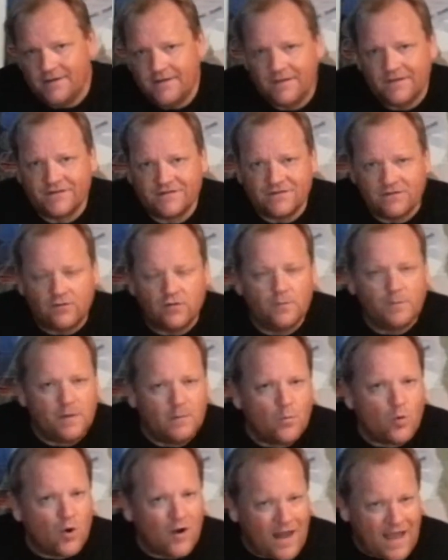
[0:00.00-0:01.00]
This is a little
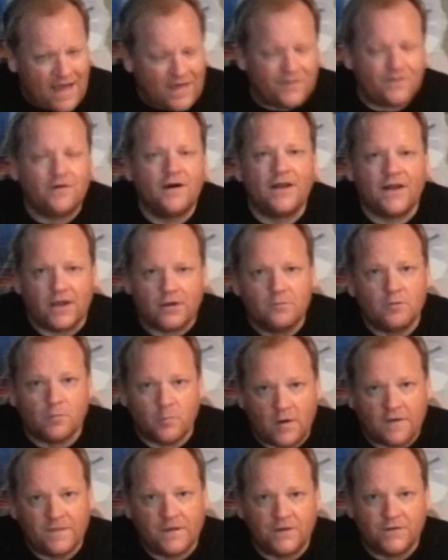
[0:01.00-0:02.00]
bit more athletic with
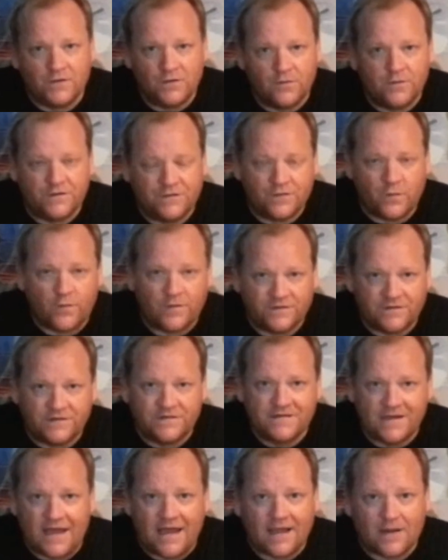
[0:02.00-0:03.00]
what they do at Georgia
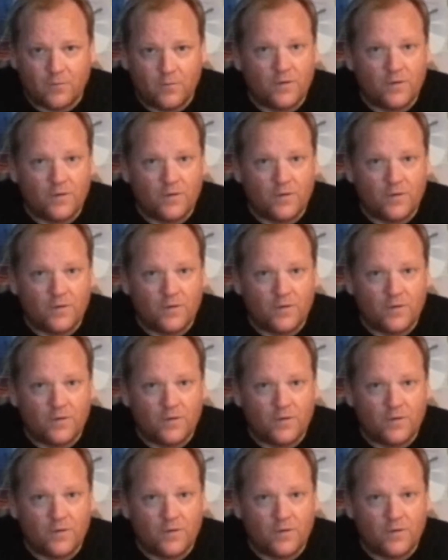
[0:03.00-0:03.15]
Tech.